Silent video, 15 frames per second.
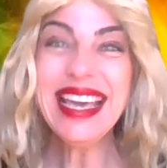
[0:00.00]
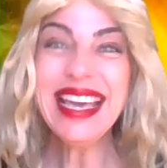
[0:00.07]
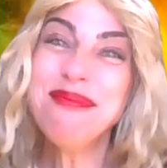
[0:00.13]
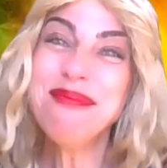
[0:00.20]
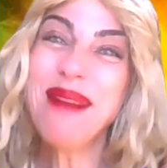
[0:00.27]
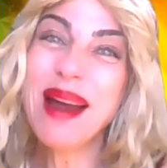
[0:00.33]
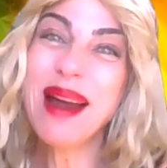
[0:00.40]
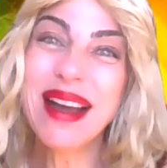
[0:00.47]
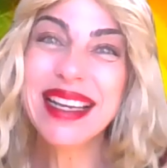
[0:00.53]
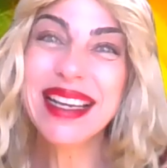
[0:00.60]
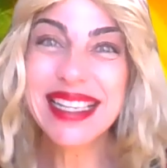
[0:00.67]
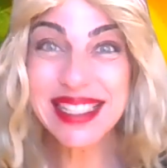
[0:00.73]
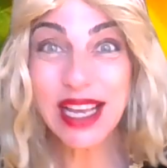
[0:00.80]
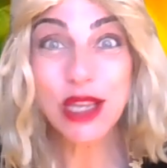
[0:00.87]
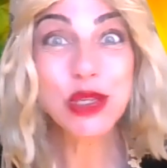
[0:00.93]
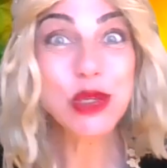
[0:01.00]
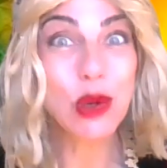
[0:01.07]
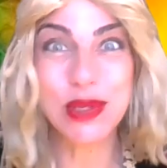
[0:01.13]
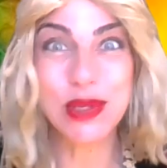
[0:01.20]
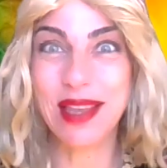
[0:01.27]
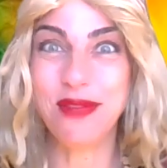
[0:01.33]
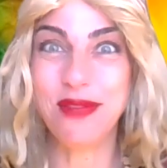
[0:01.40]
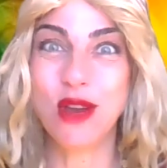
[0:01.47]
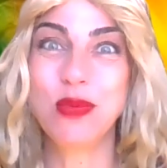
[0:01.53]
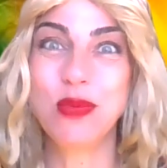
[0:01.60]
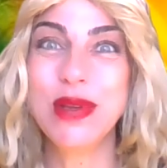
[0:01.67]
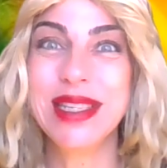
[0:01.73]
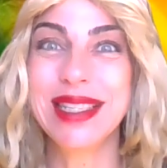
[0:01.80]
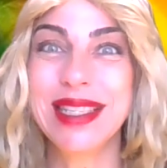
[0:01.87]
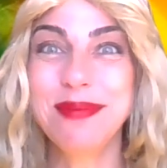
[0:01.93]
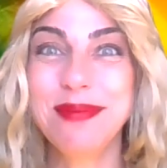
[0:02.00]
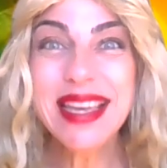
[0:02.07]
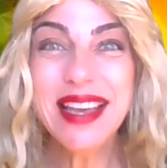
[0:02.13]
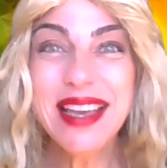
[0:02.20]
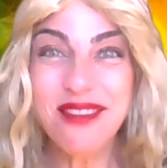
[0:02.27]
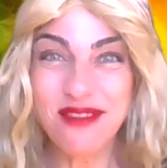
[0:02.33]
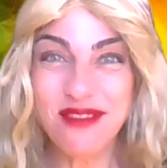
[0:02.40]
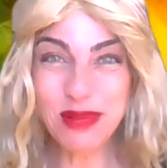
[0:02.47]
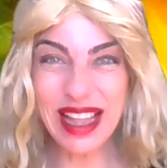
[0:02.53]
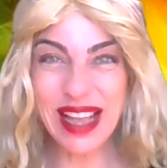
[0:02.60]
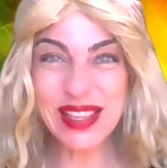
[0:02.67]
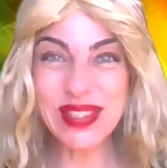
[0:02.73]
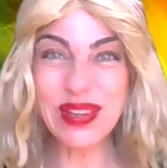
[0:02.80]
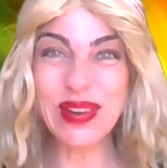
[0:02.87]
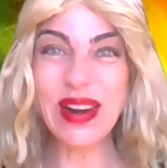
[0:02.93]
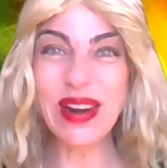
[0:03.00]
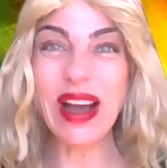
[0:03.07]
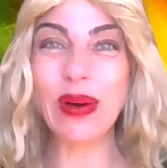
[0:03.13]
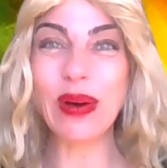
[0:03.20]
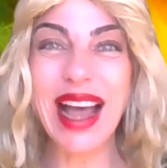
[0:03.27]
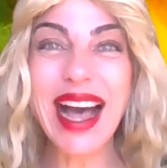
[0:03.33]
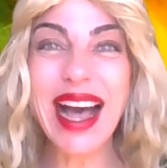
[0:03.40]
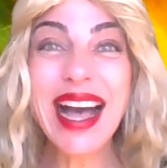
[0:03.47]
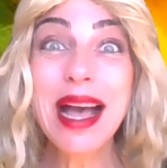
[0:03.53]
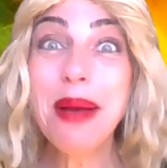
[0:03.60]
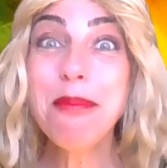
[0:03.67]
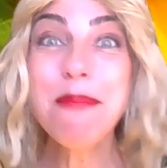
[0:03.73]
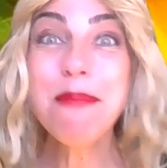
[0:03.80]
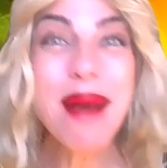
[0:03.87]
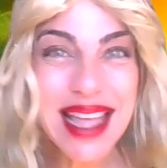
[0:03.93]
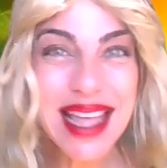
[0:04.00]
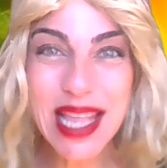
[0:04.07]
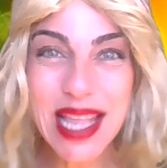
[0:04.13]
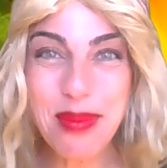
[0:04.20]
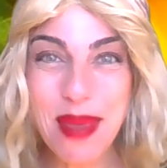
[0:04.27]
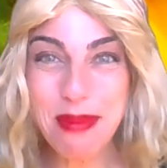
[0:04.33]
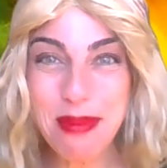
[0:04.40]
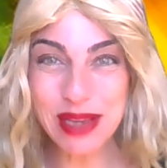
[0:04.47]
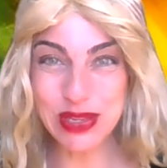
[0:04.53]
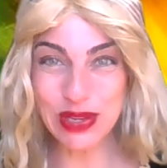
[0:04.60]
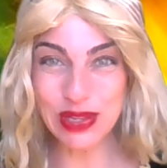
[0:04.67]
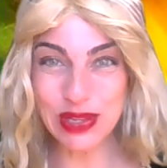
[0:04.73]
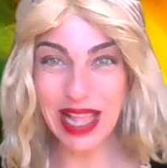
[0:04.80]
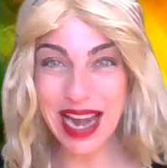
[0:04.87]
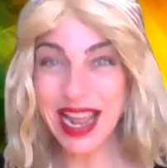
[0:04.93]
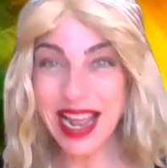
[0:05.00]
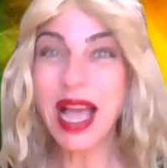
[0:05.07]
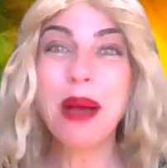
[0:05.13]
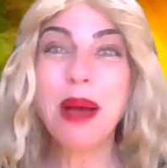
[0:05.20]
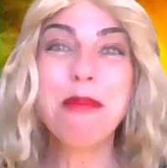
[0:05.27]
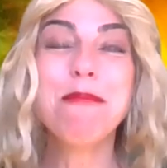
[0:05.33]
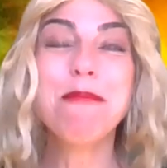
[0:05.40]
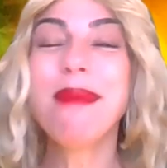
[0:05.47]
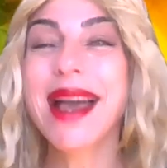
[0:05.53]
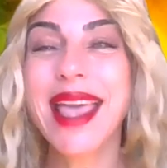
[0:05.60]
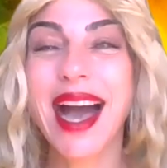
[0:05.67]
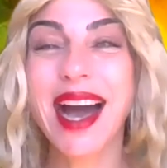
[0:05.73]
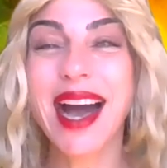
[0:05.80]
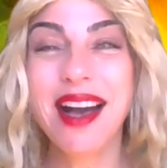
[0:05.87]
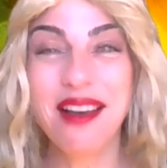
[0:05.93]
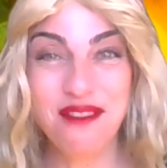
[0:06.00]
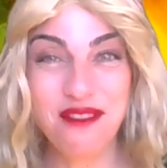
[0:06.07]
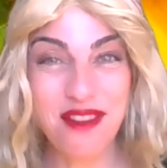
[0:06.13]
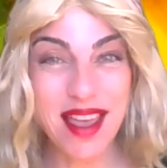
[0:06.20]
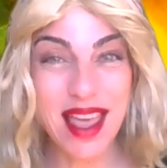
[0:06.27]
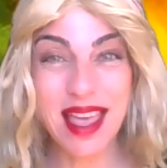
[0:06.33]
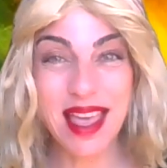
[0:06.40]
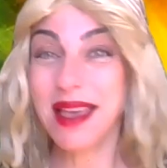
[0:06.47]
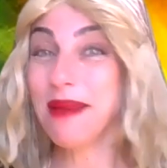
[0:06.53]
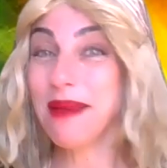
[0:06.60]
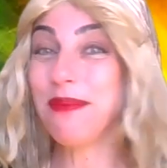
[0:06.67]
And of course, Thumbelina loves this name very much. And from now on, they start calling her Maya.